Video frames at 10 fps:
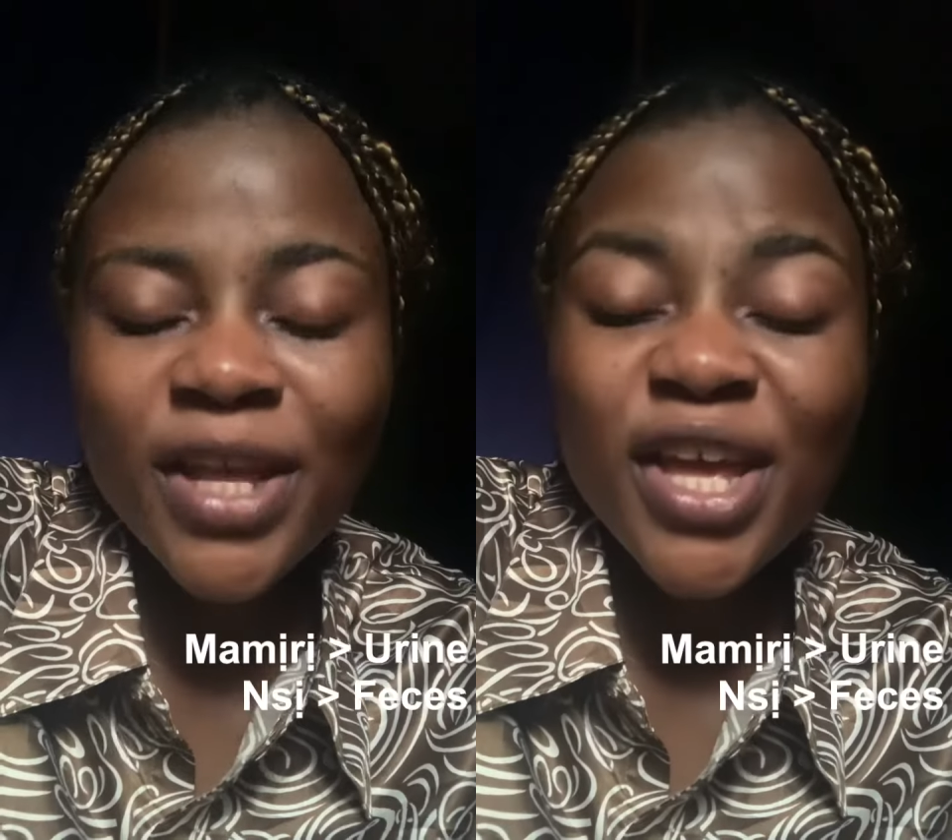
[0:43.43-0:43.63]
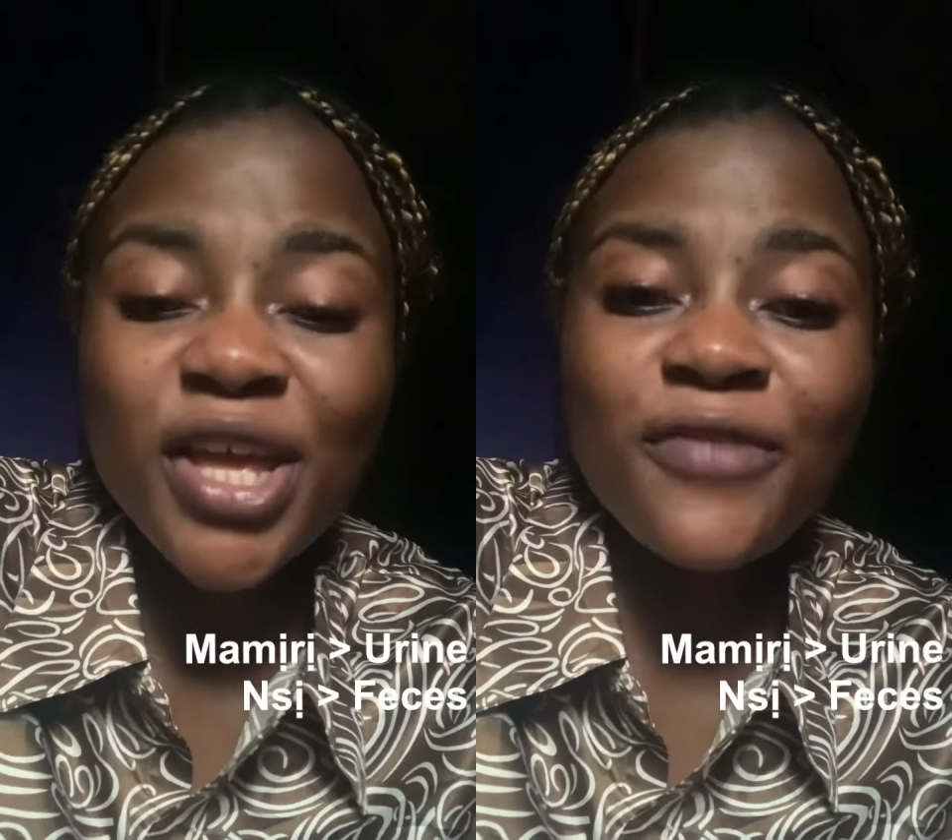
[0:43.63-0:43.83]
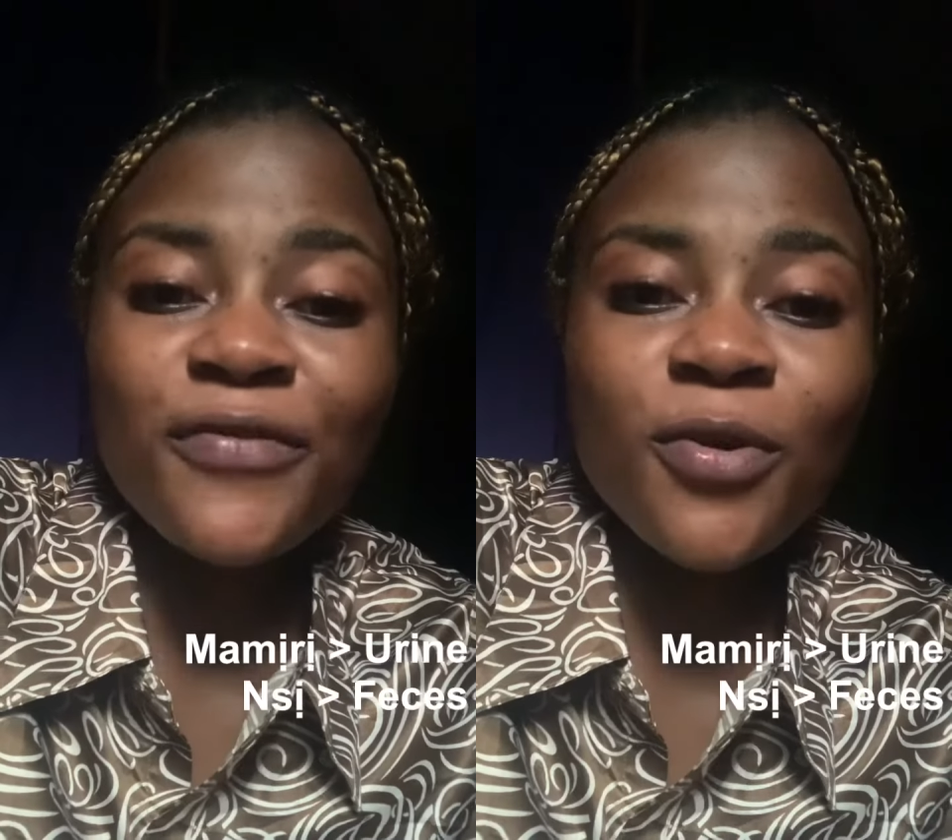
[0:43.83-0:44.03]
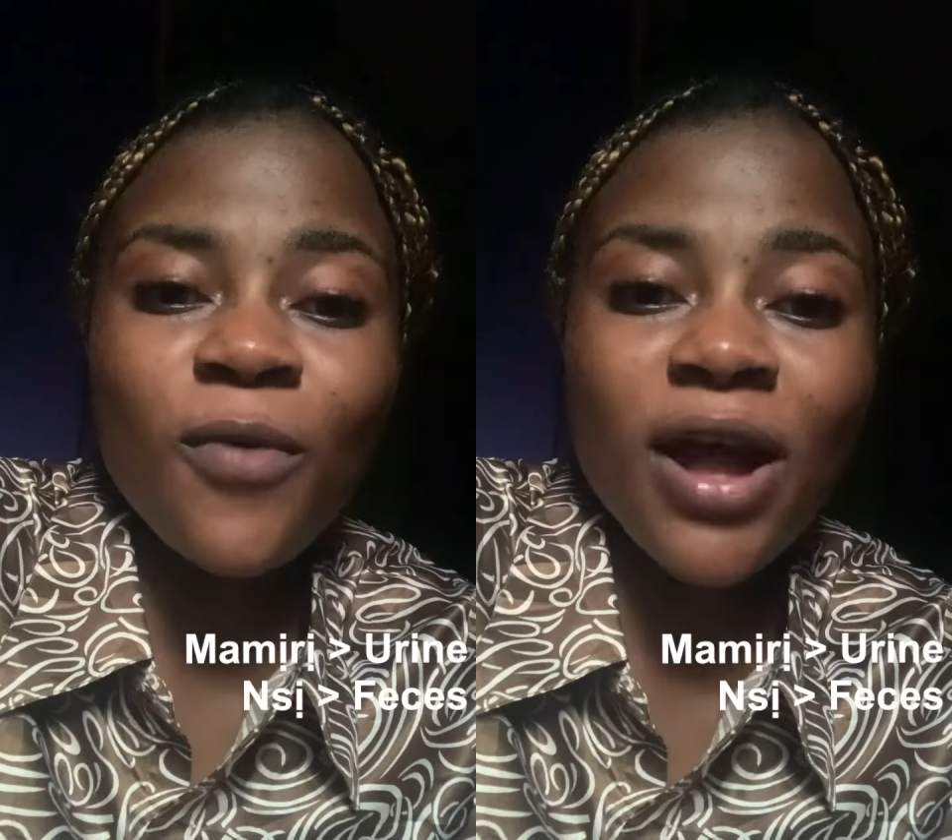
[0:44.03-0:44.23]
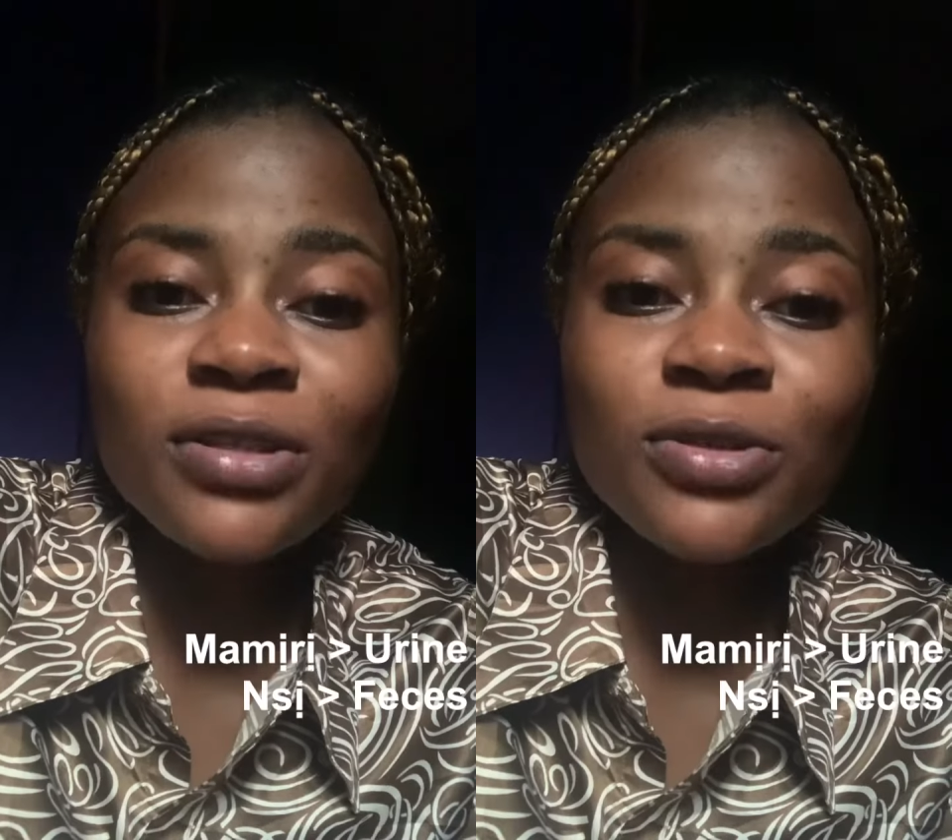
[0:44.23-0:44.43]
If you
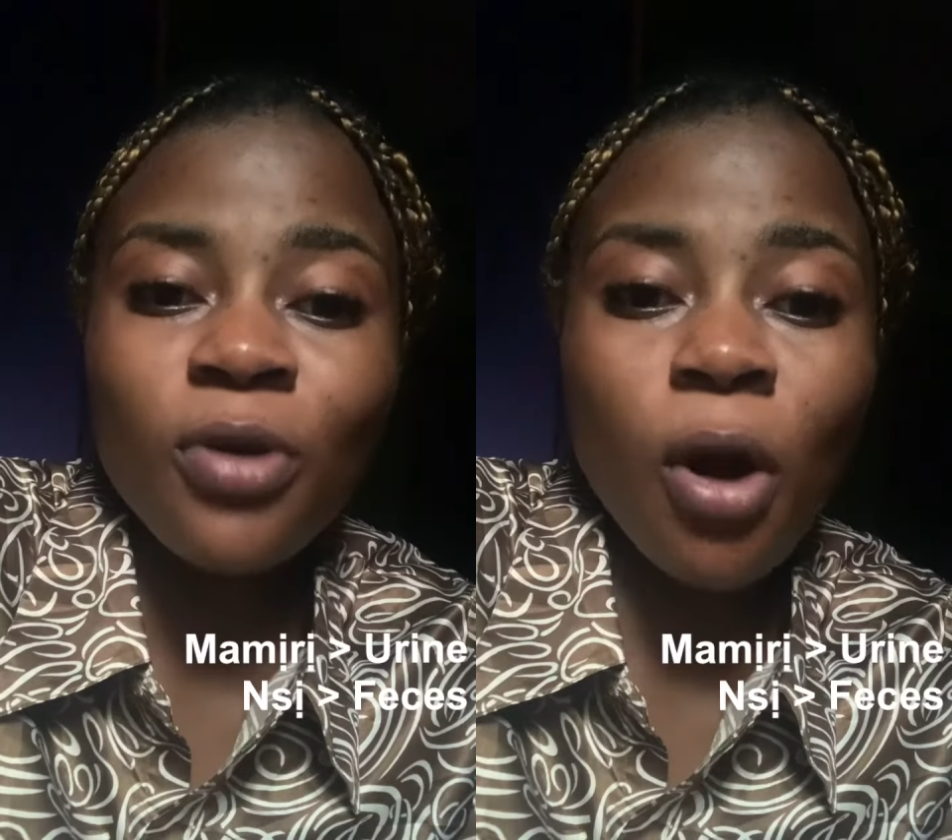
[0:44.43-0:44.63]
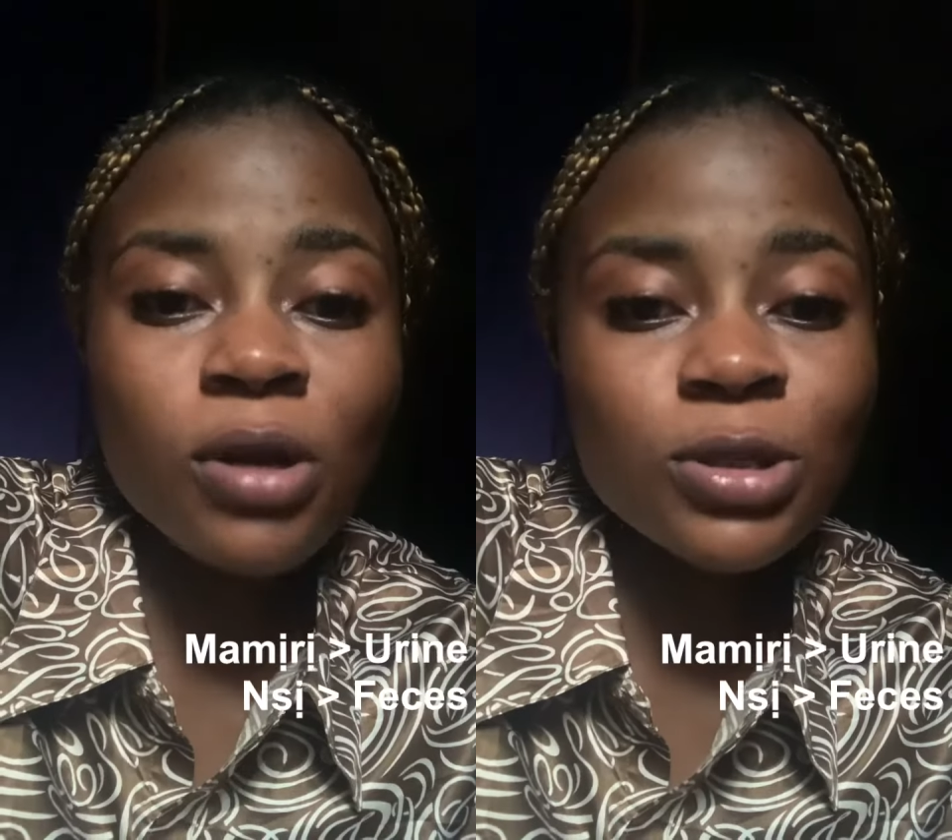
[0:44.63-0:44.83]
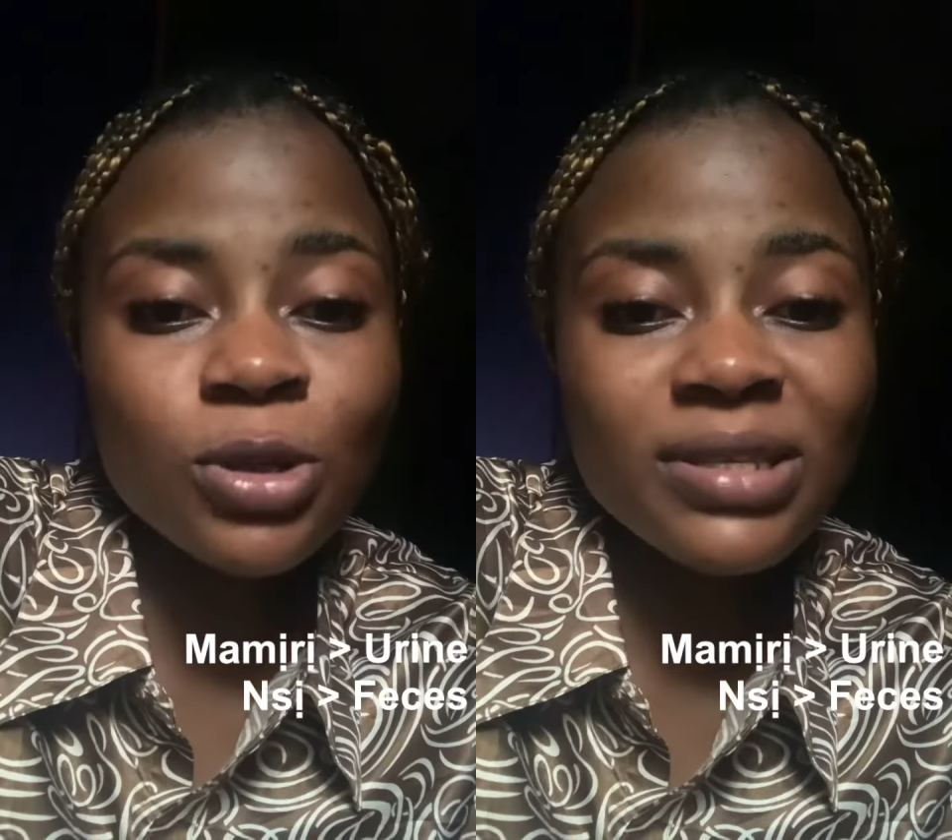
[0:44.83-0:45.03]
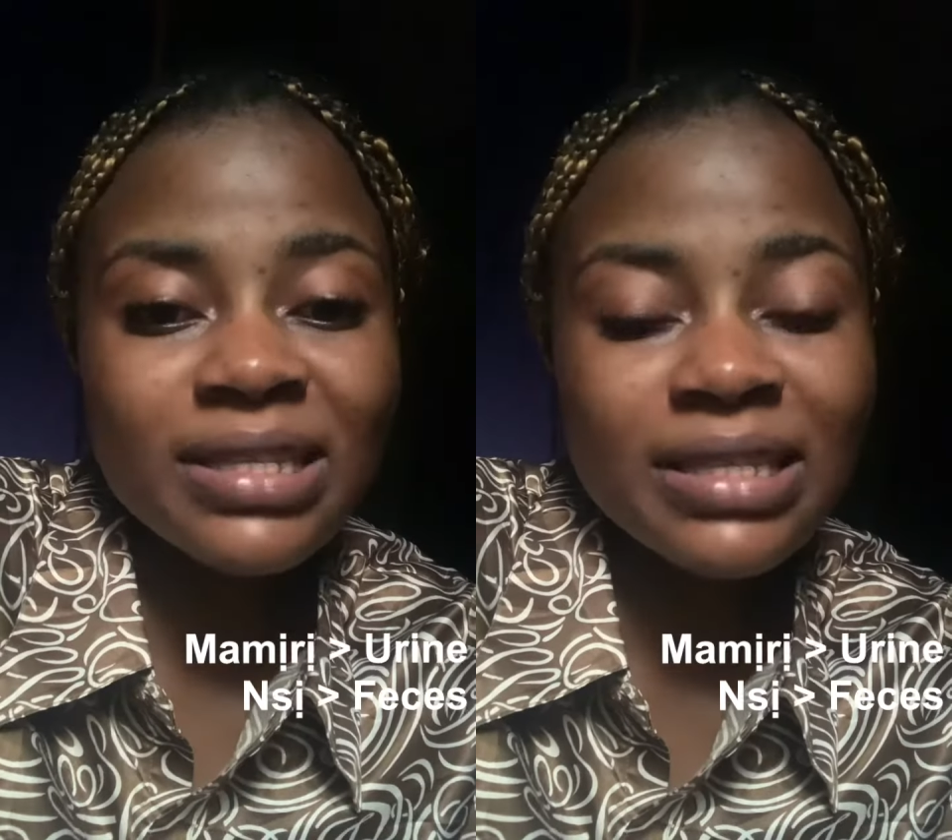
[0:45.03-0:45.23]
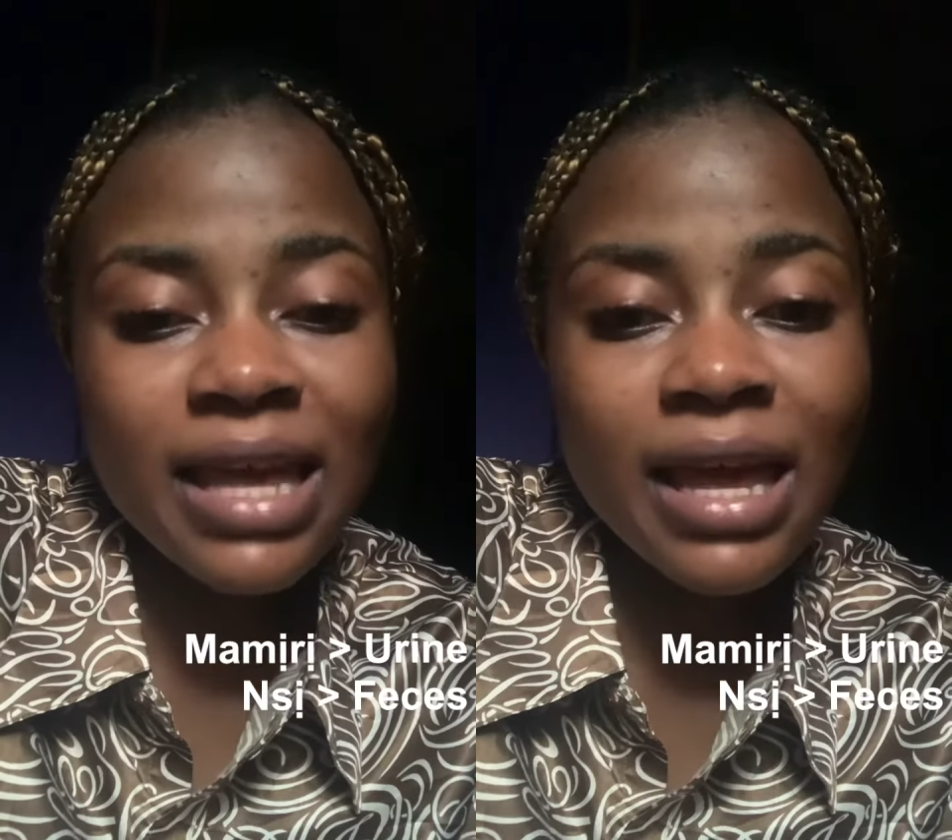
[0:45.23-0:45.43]
want to also
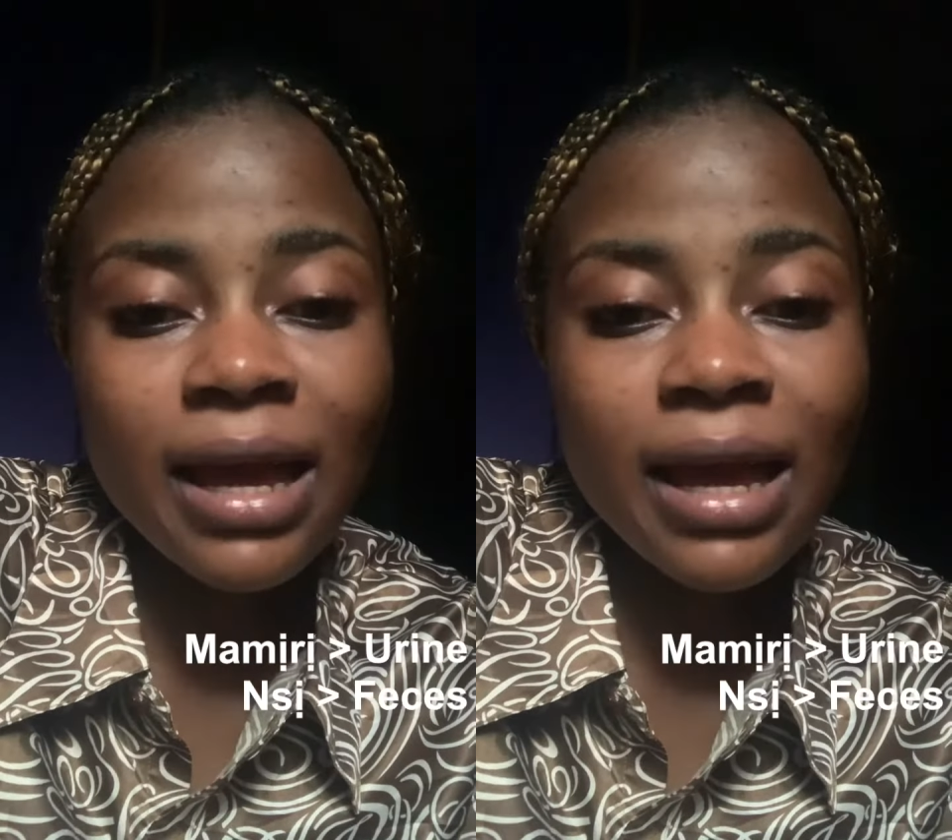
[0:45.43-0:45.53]
say